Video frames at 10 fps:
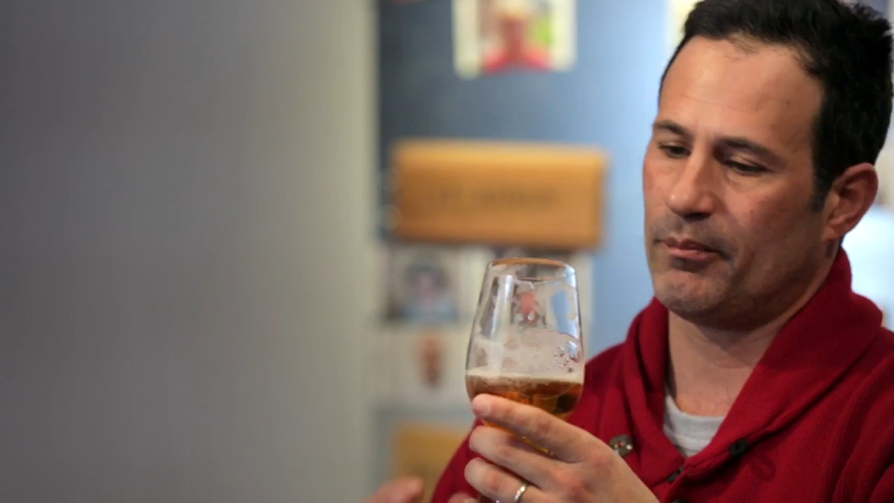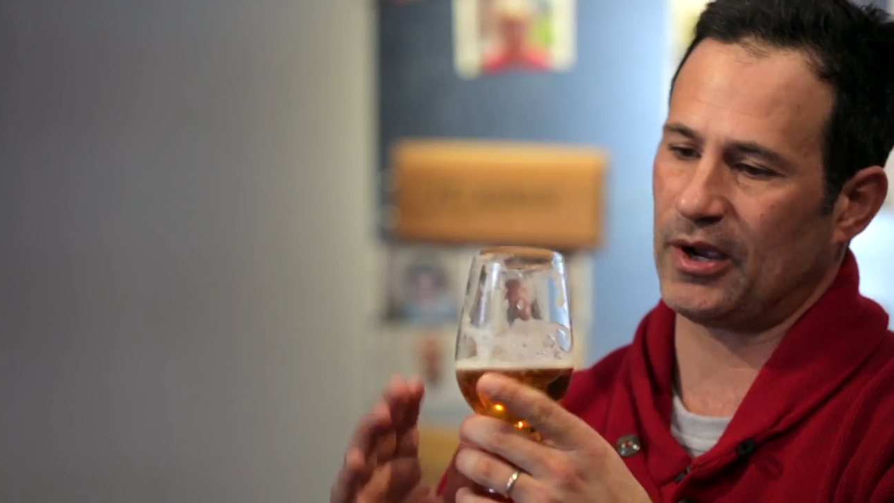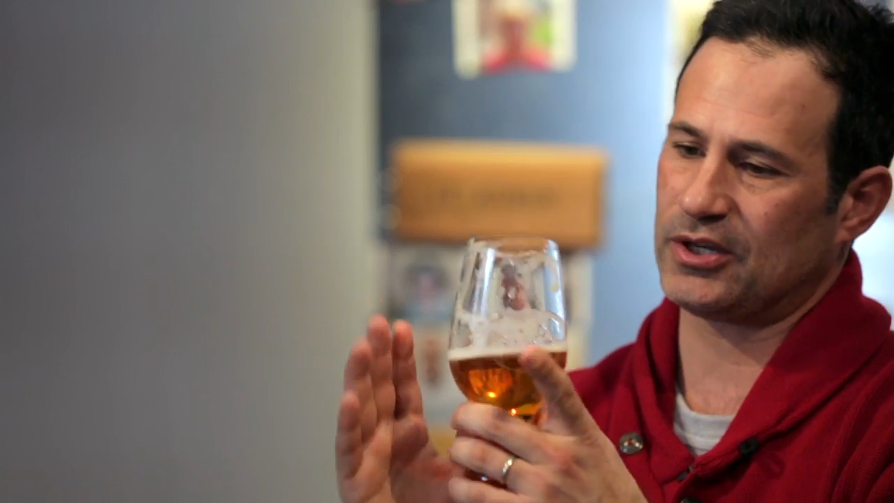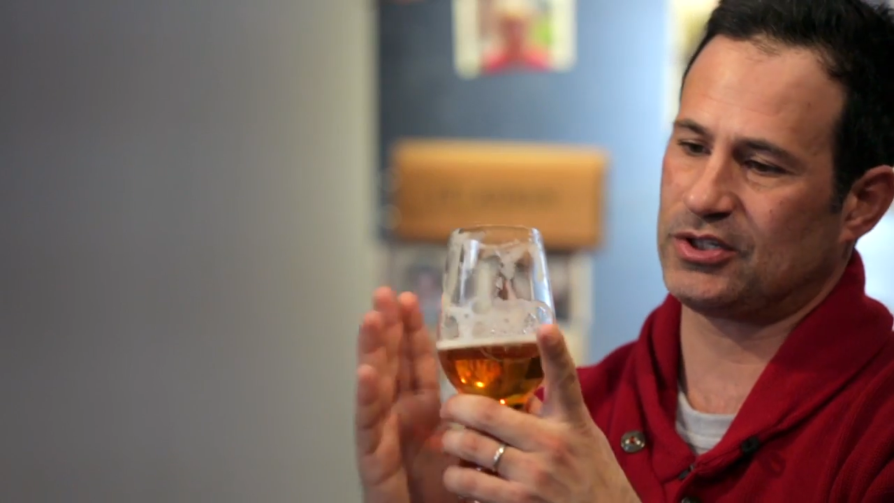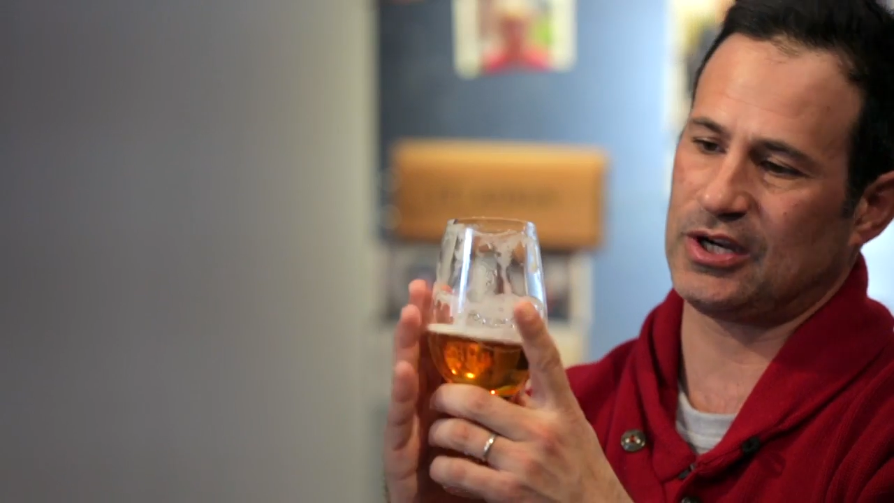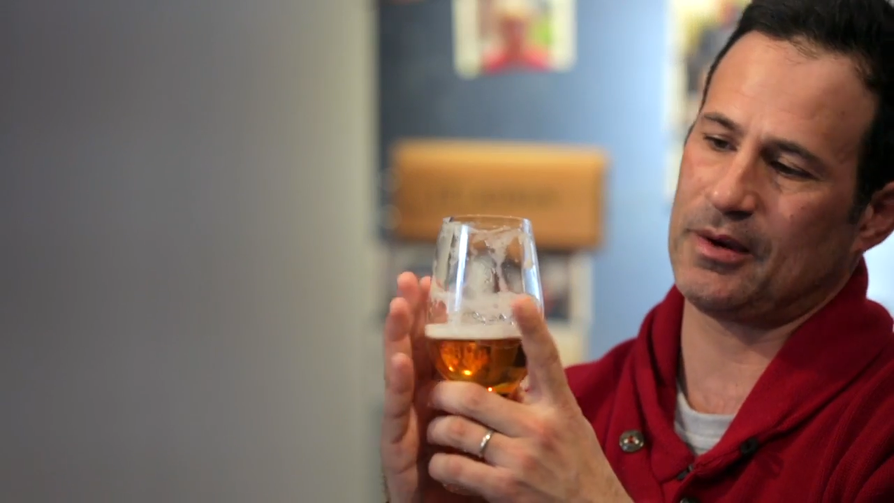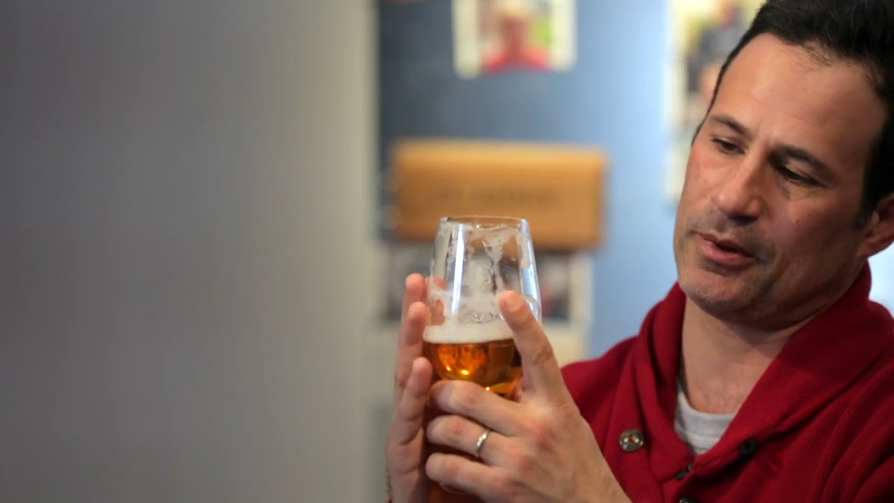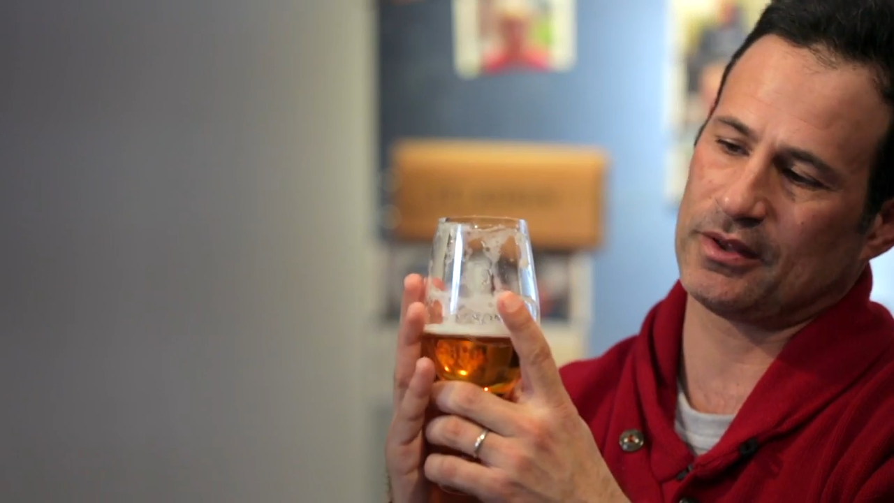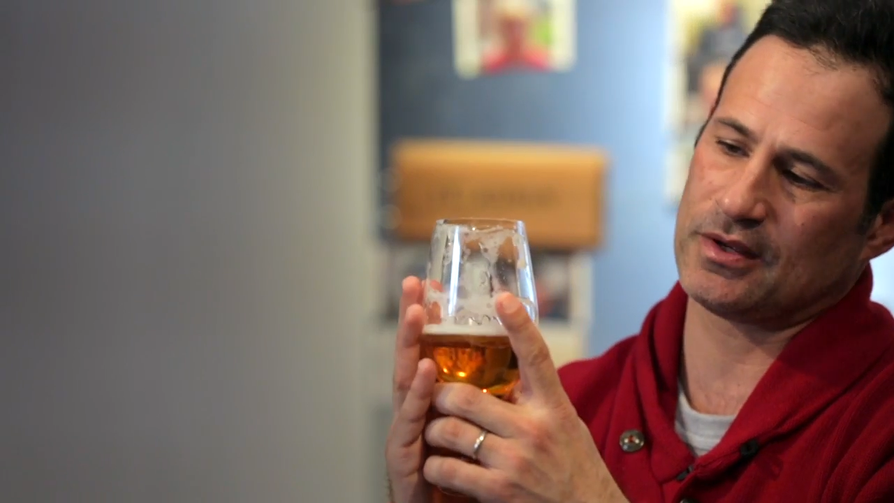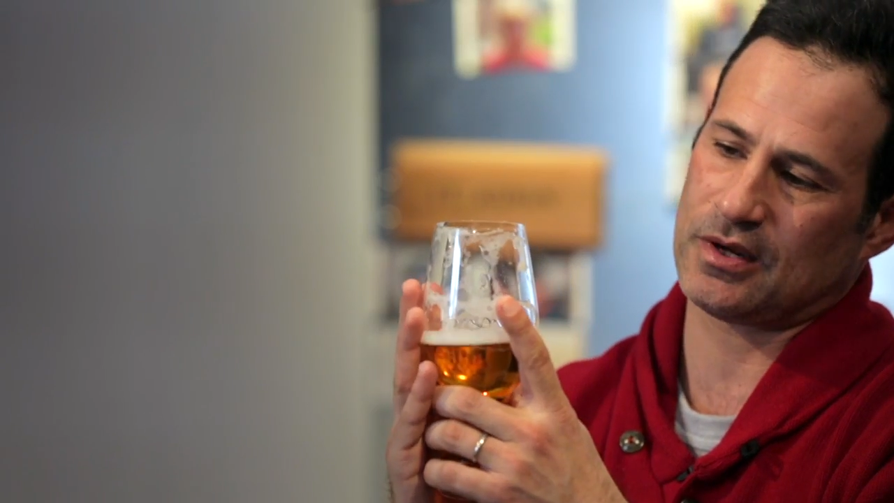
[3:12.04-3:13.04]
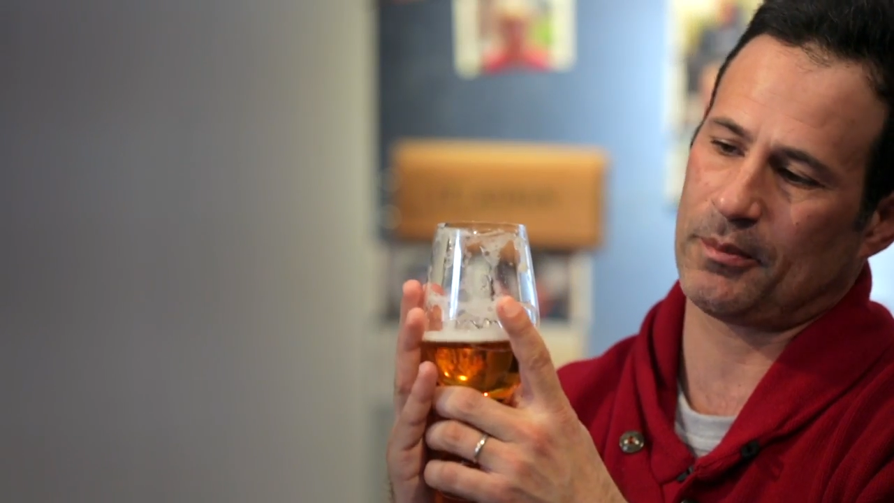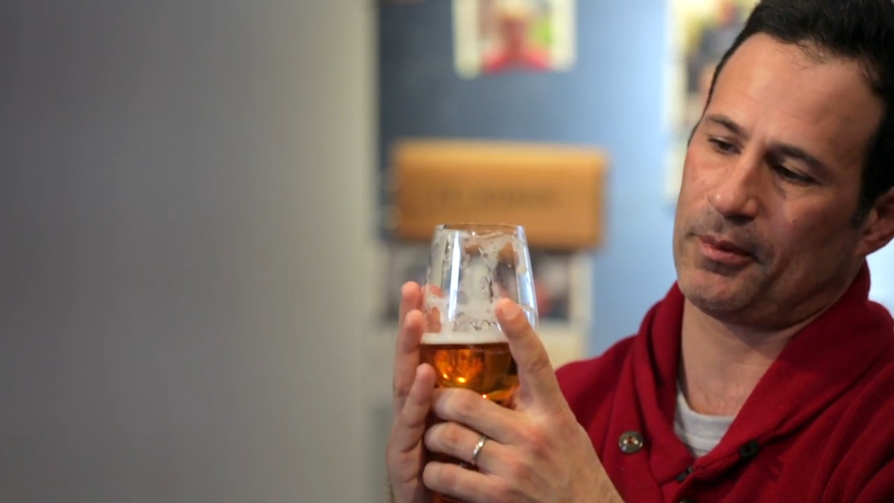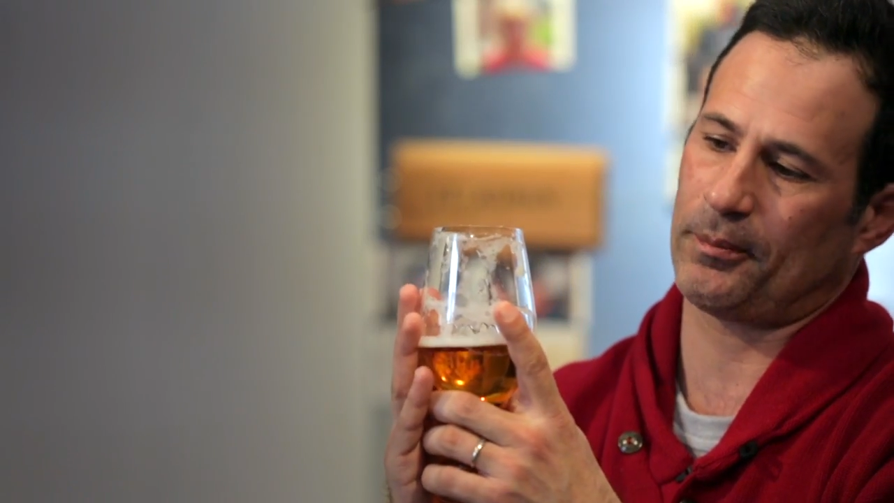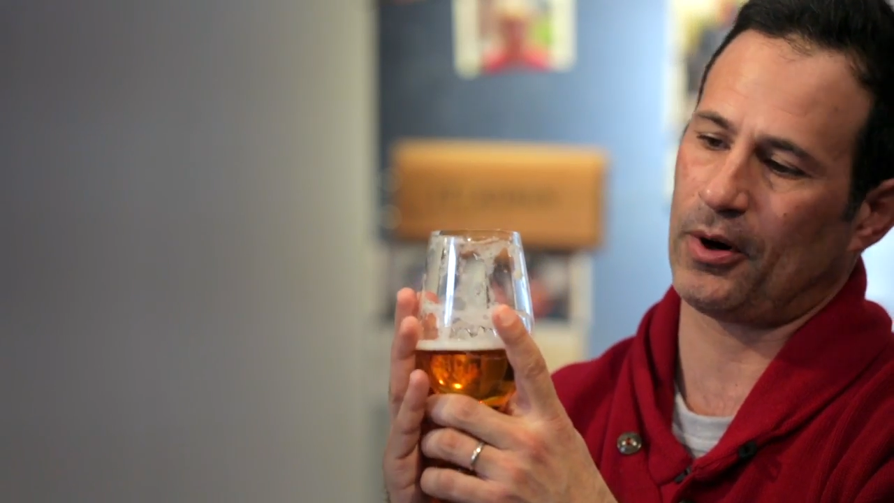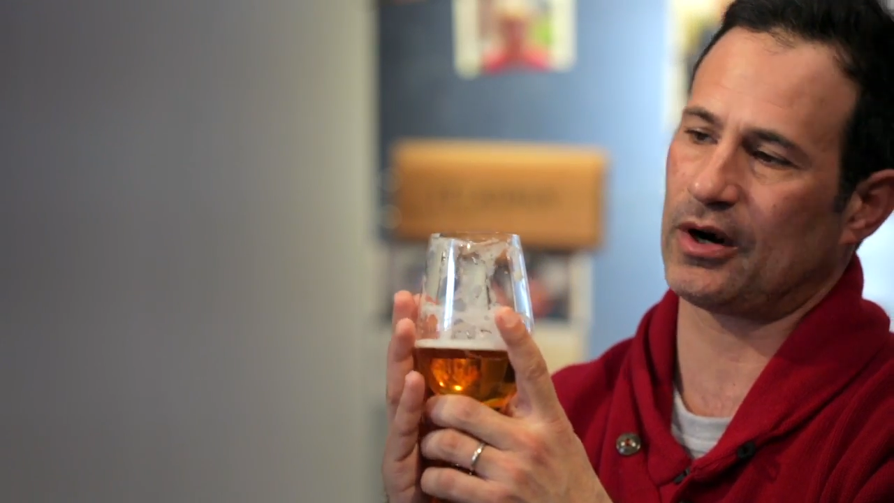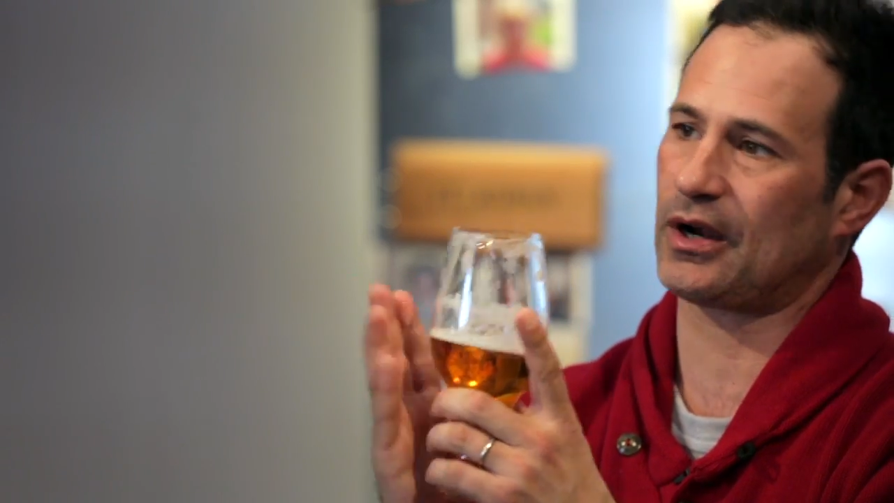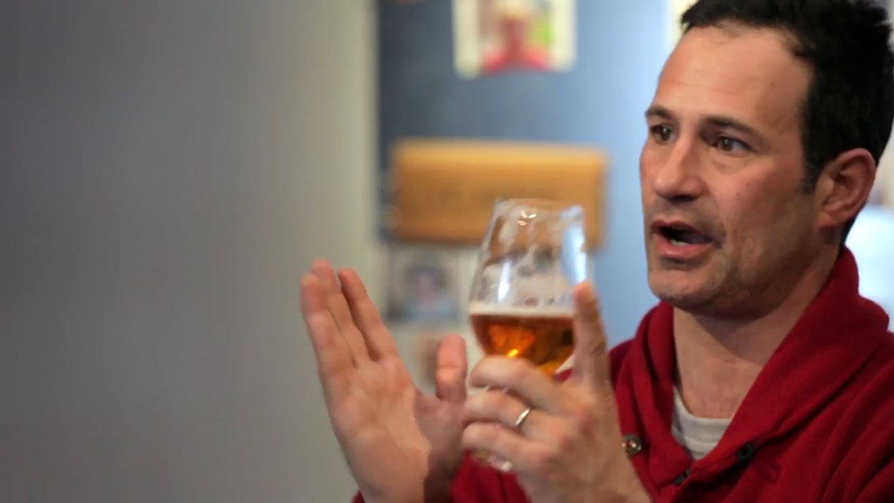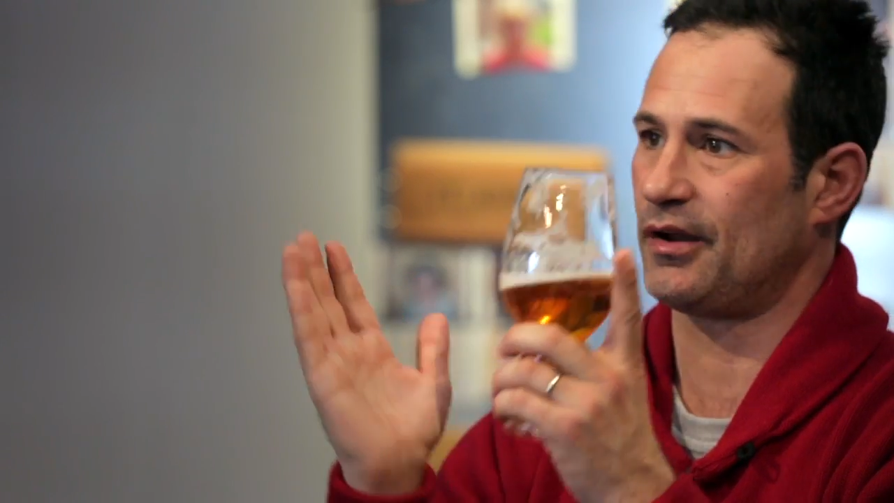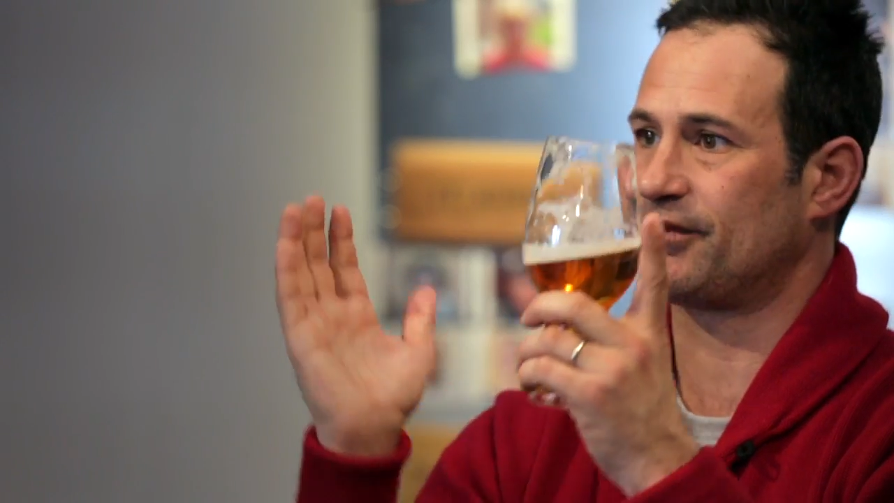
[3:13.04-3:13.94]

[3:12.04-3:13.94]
By shaping this upper part kind